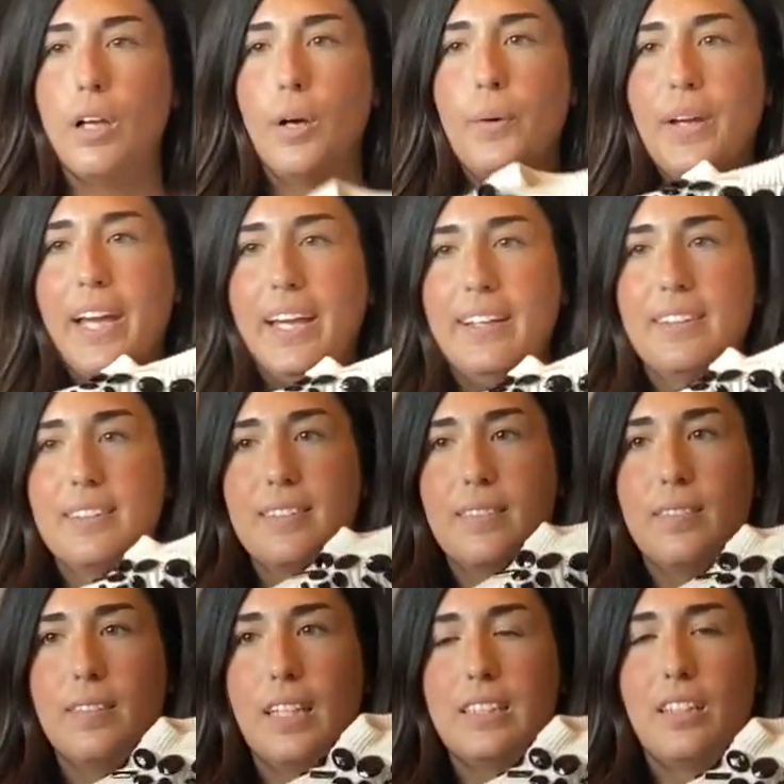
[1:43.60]
Okay,
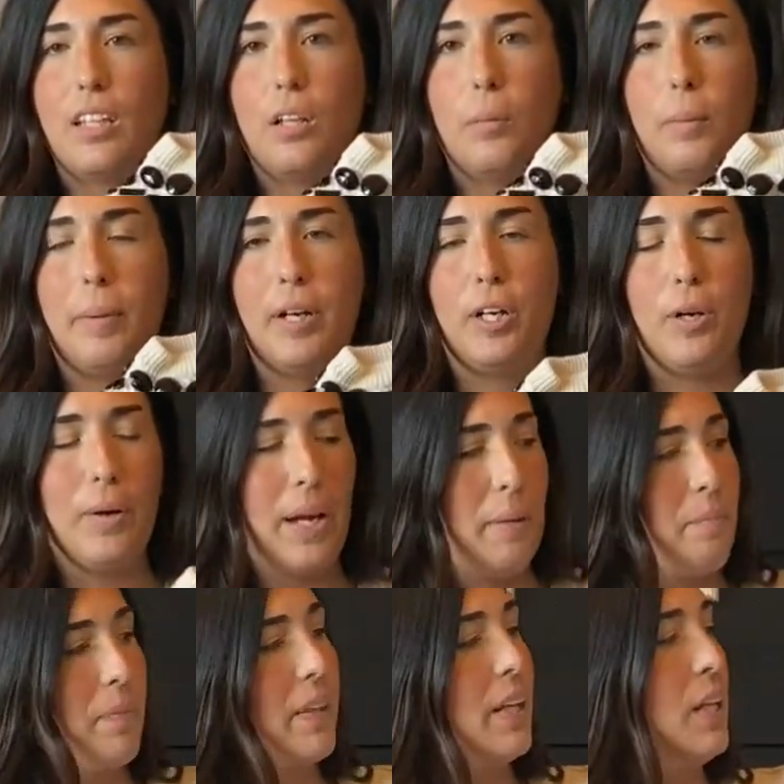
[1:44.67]
that's a little bit better. Okay,
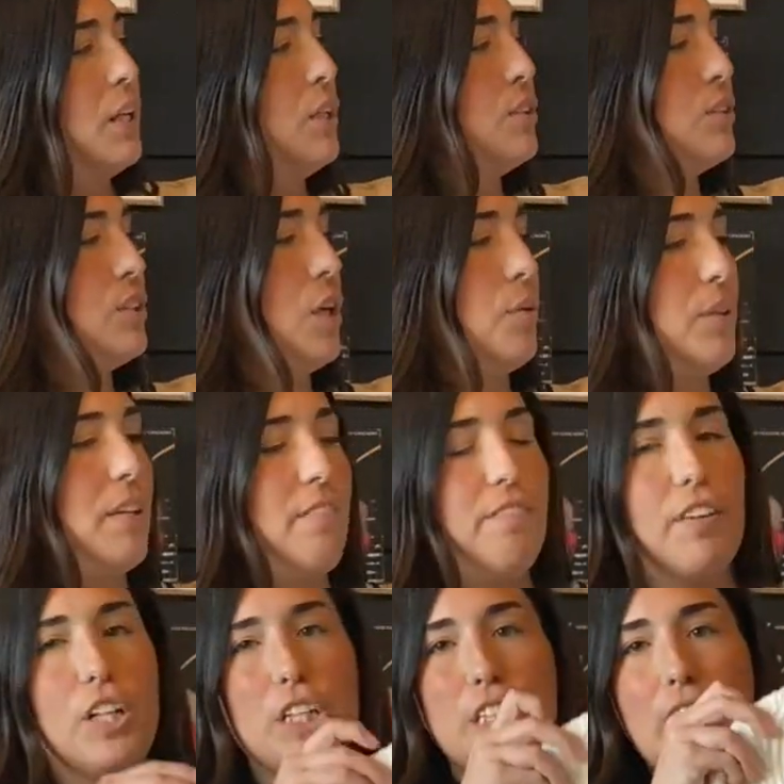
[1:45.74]
so the
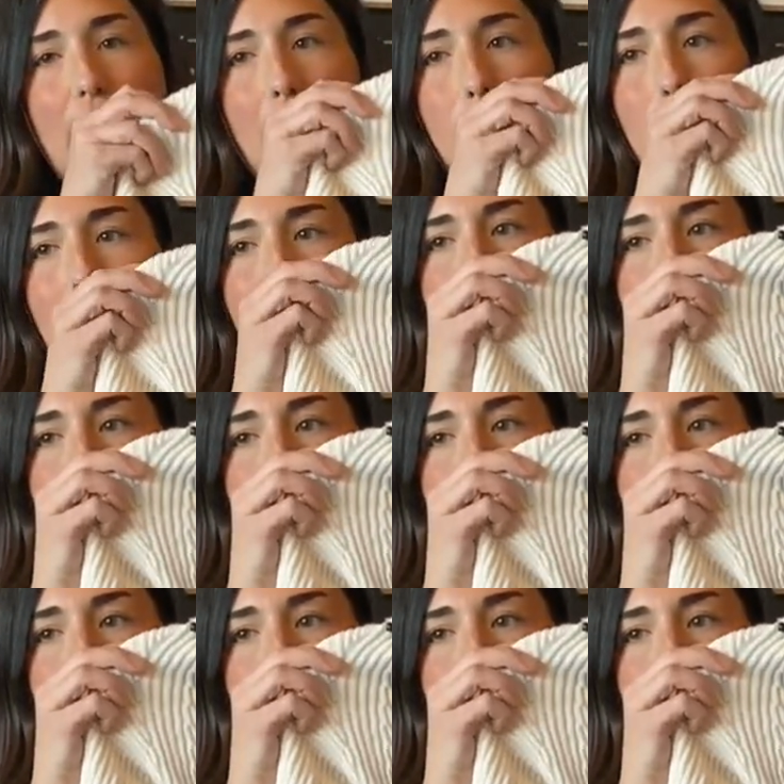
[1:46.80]
first item I